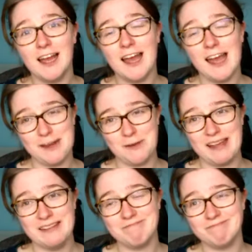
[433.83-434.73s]

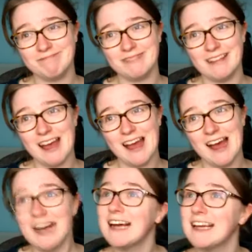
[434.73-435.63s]
Anyway,
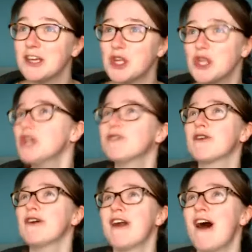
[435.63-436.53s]
I should have
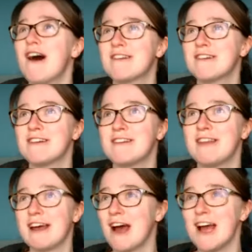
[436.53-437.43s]
gone harder on
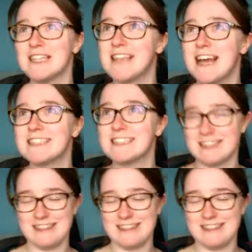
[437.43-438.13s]
that guy and said,